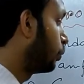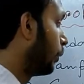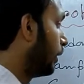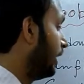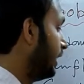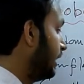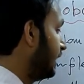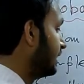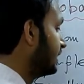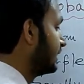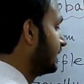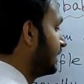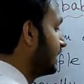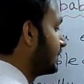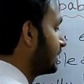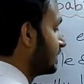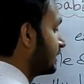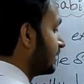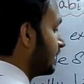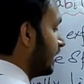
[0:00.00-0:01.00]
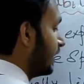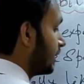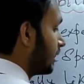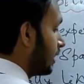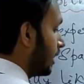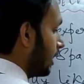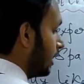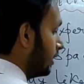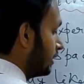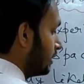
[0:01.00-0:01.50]
26 red
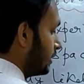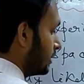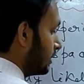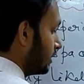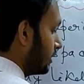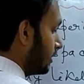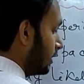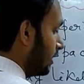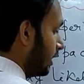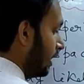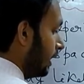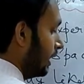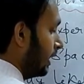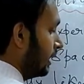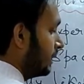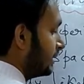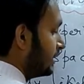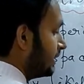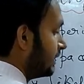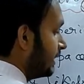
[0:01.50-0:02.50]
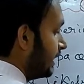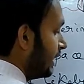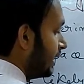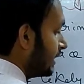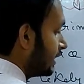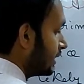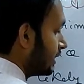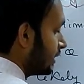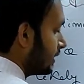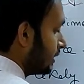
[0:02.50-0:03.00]
cards,
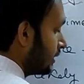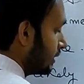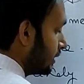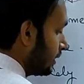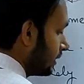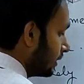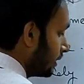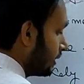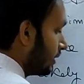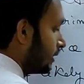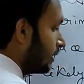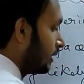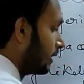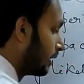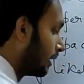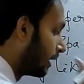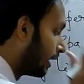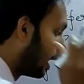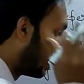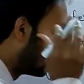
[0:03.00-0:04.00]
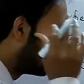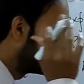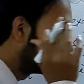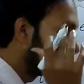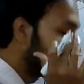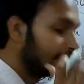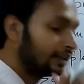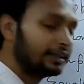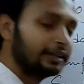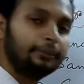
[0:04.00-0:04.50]
6 cards
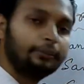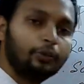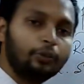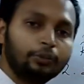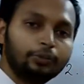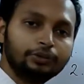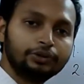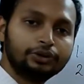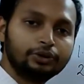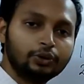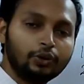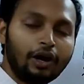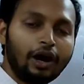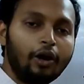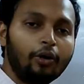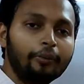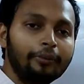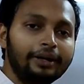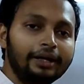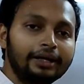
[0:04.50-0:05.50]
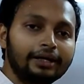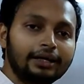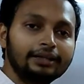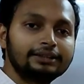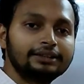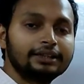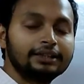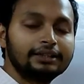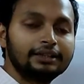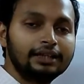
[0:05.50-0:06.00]
are removed. So how many
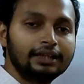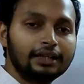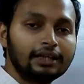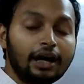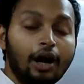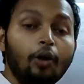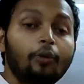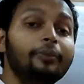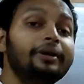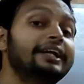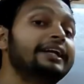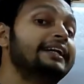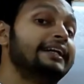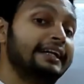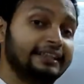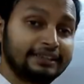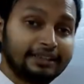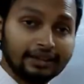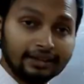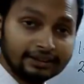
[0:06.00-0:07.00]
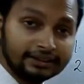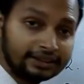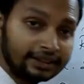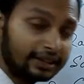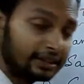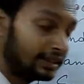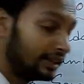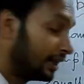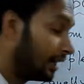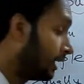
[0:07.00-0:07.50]
cards are there? How many red cards
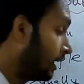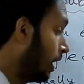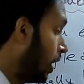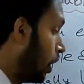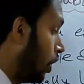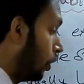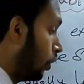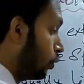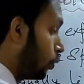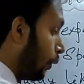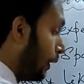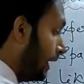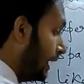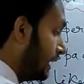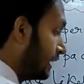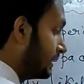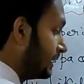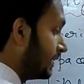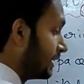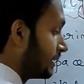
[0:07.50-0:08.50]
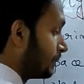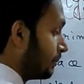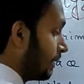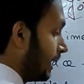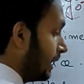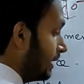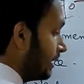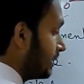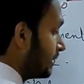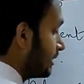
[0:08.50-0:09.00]
are there? 26
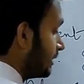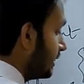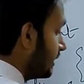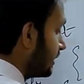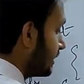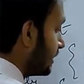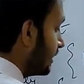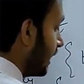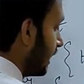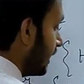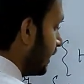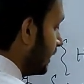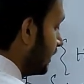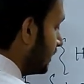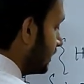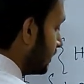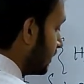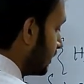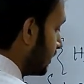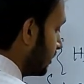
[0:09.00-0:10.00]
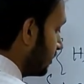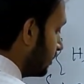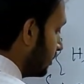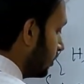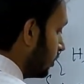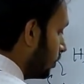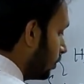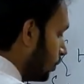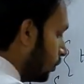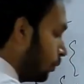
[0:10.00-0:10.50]
minus 6, that is
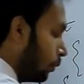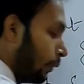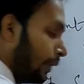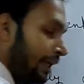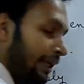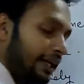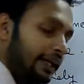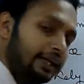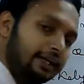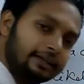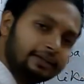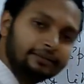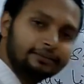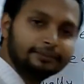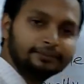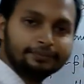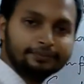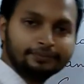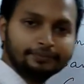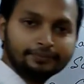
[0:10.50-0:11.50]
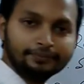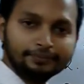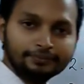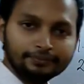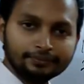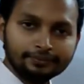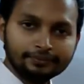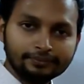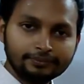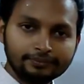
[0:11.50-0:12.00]
20.
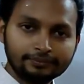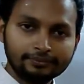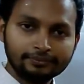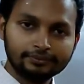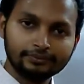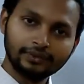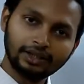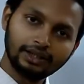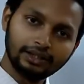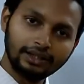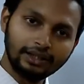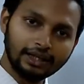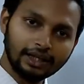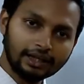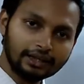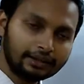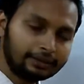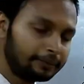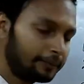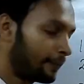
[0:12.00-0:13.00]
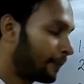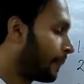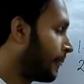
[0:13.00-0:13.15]
Clear?